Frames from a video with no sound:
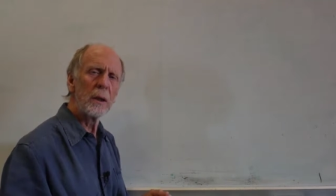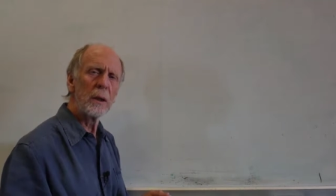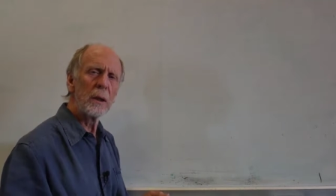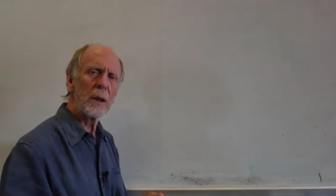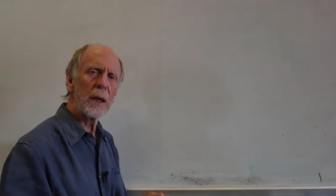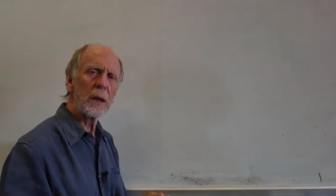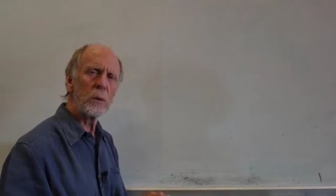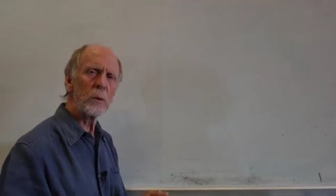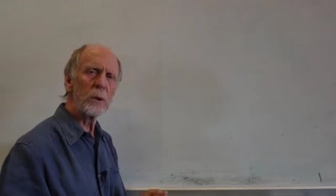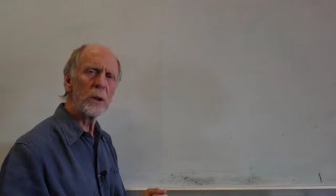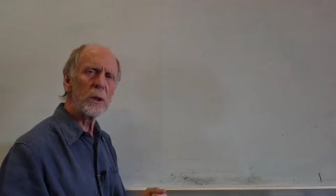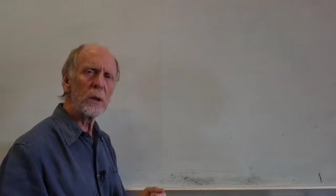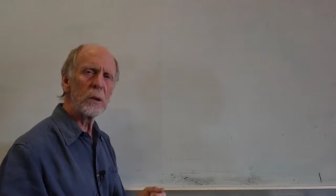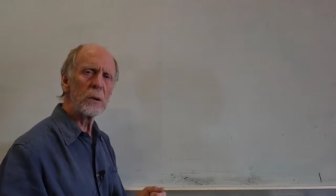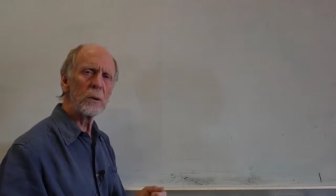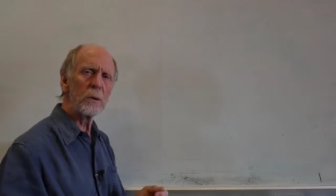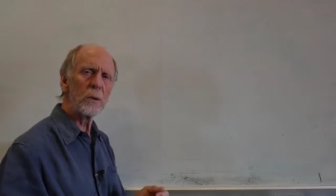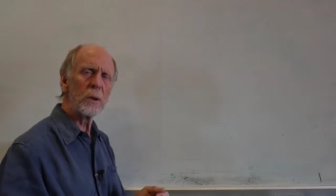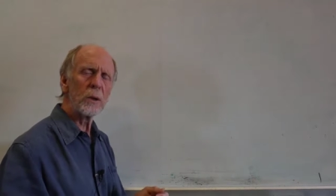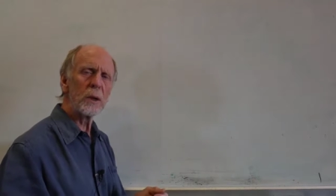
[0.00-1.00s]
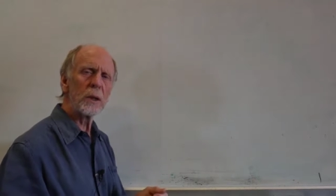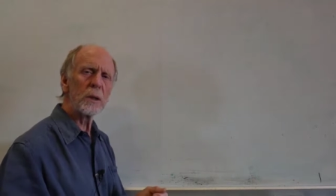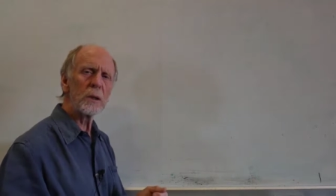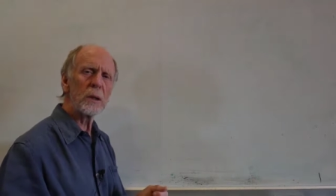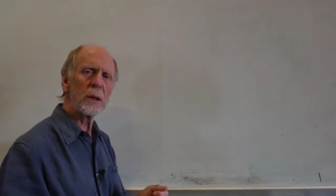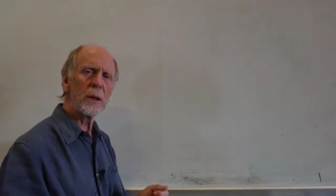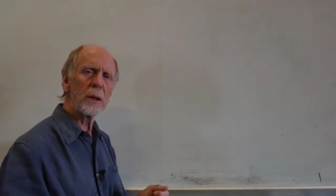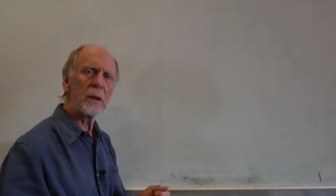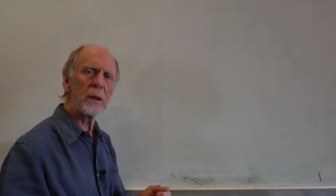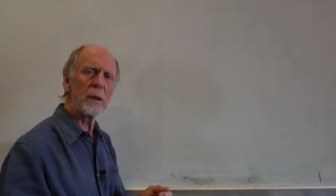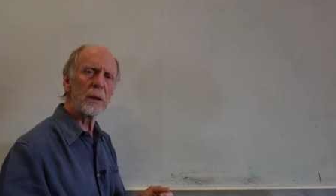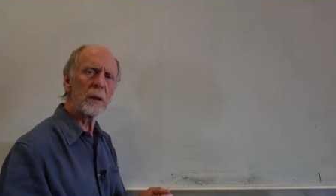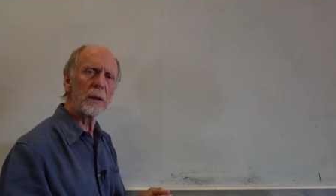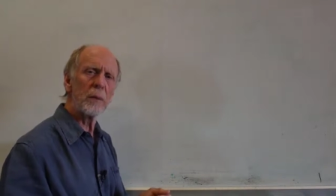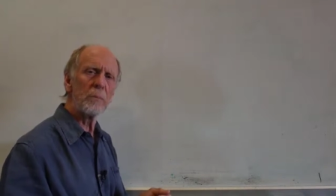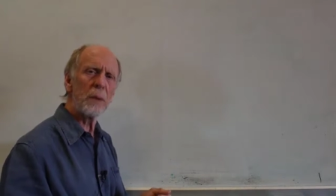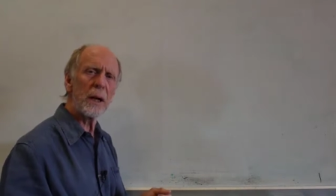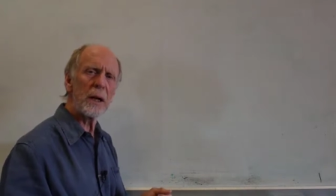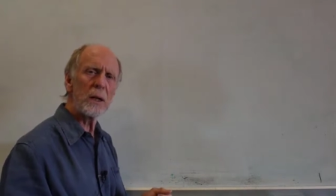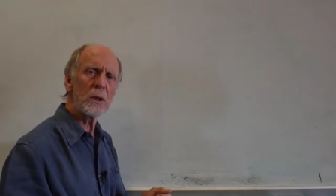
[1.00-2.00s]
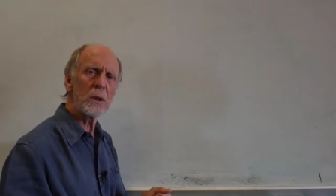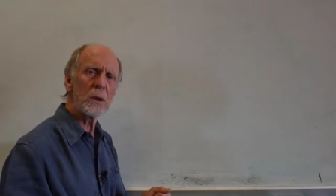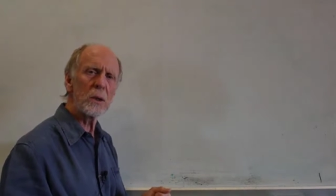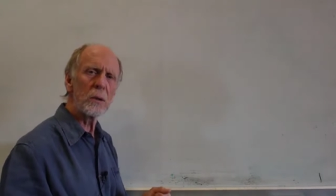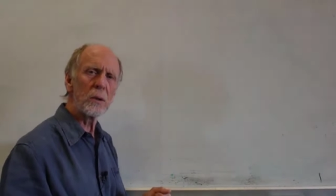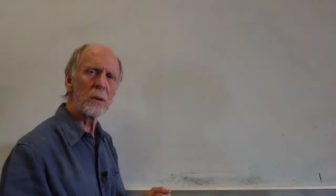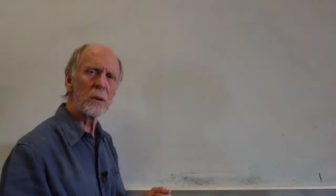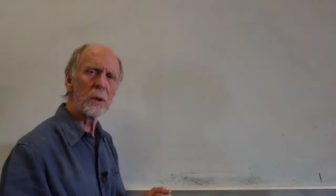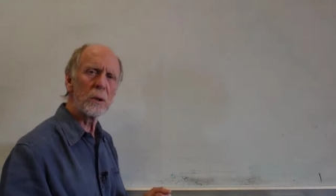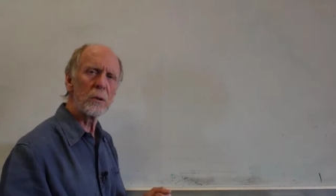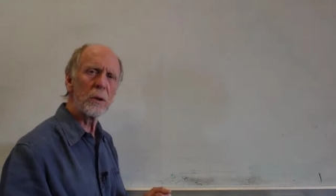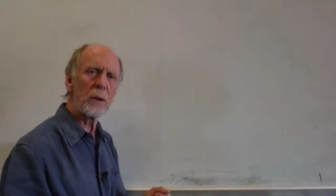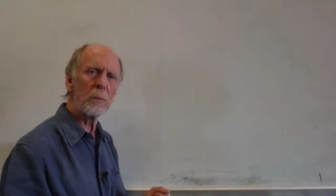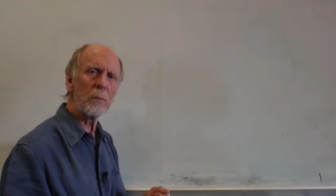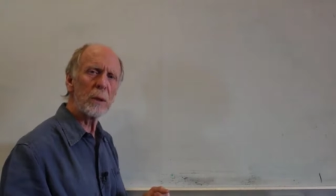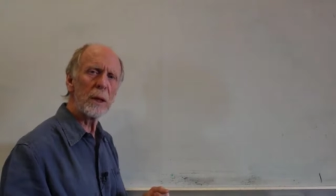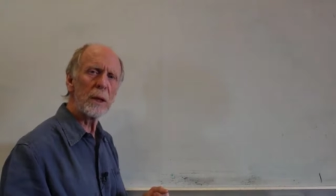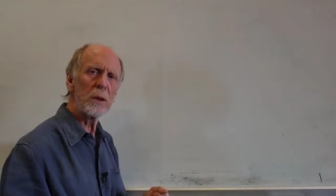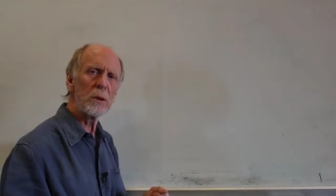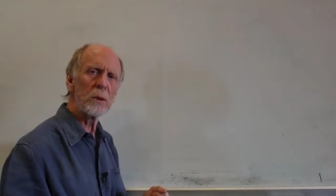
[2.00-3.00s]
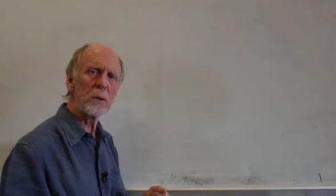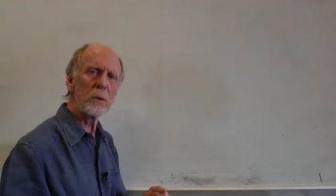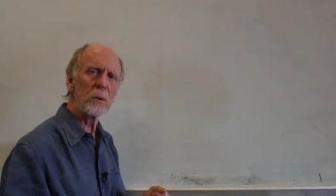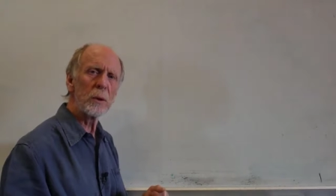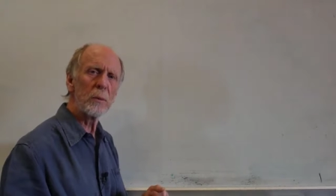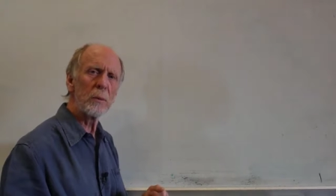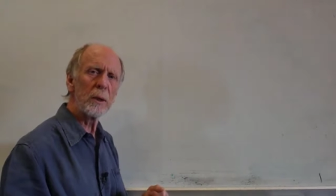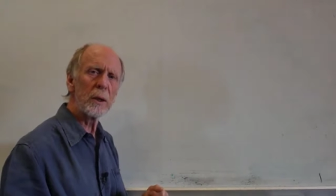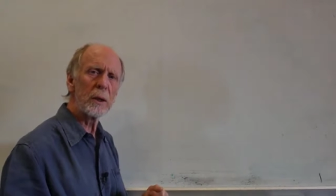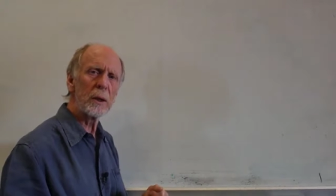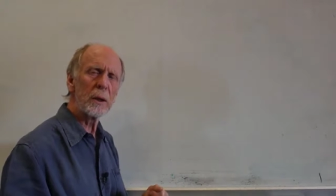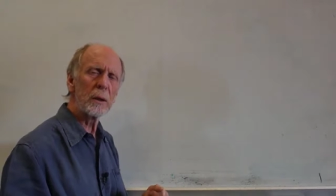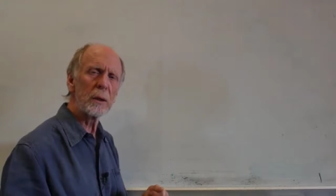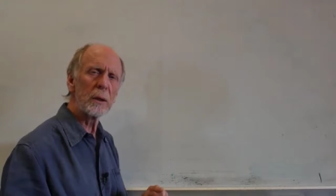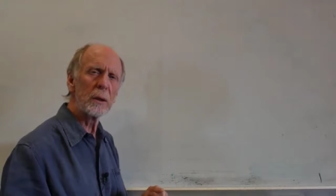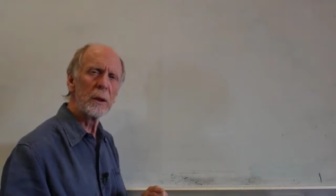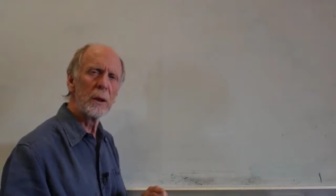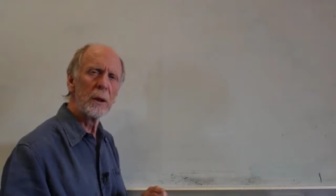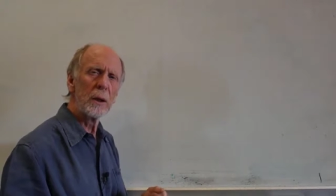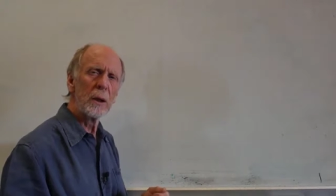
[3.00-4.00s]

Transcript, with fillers: That would include things like uh, bison on the Great Plains of North America.